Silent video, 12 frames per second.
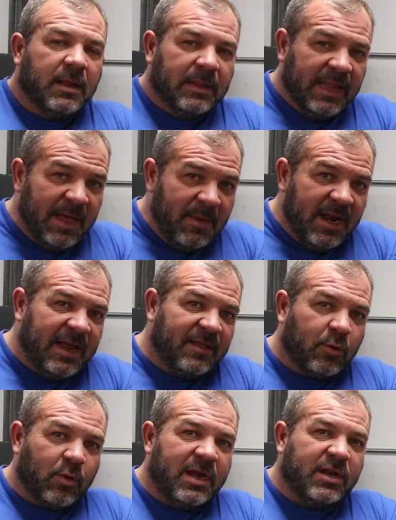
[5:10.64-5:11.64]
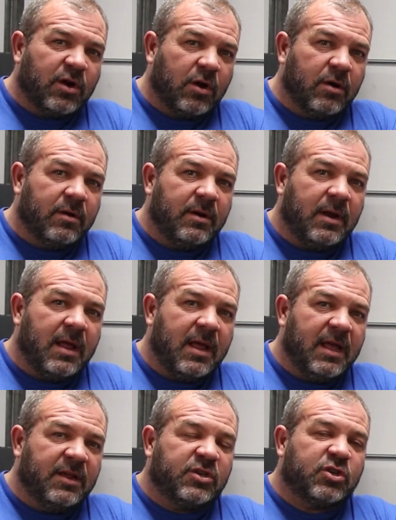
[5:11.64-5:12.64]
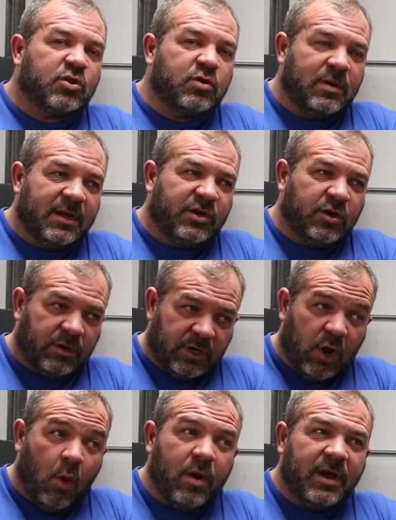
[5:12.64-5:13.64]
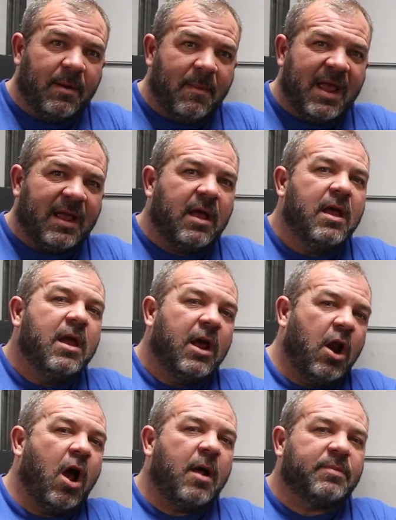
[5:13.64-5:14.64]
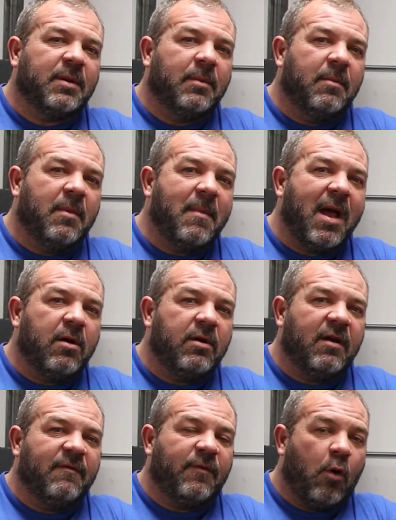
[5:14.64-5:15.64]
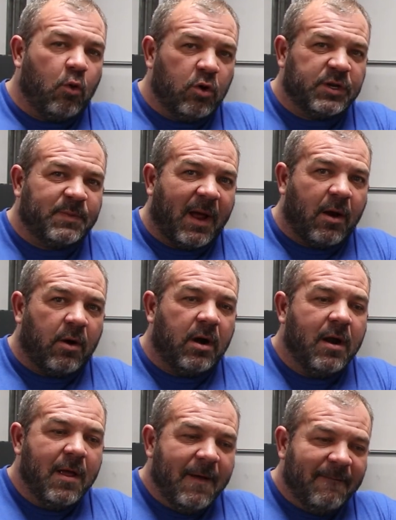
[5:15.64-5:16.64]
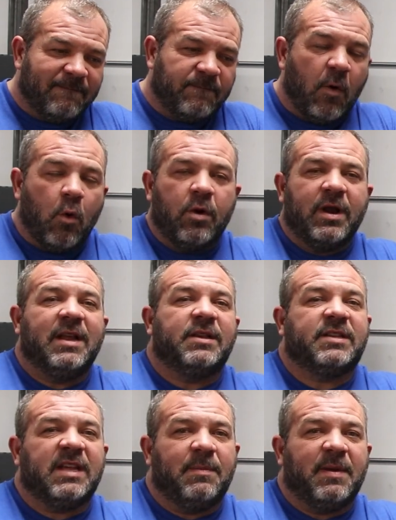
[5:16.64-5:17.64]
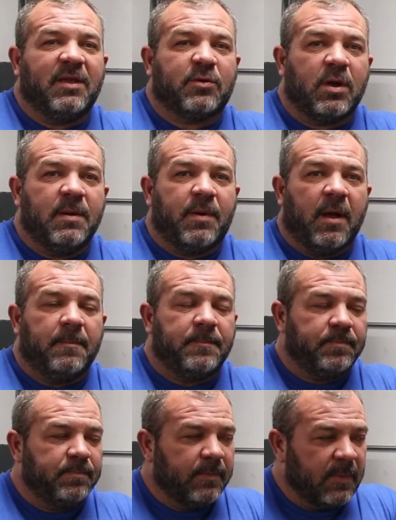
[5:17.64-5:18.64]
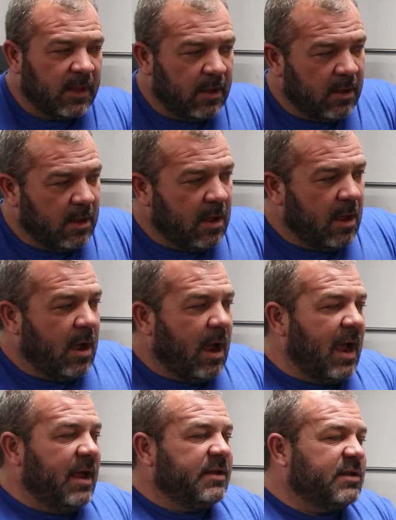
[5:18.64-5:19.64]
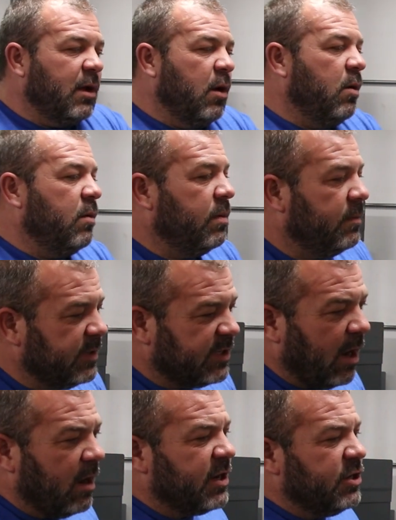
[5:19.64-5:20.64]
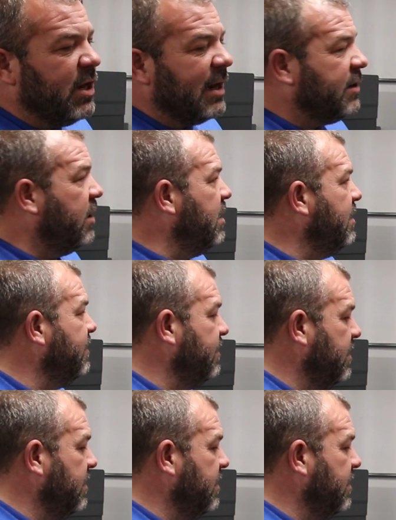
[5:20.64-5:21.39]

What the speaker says: Limiting the return is going to make an optimum amount of horsepower for each CP3 pump. All right, so stock injector.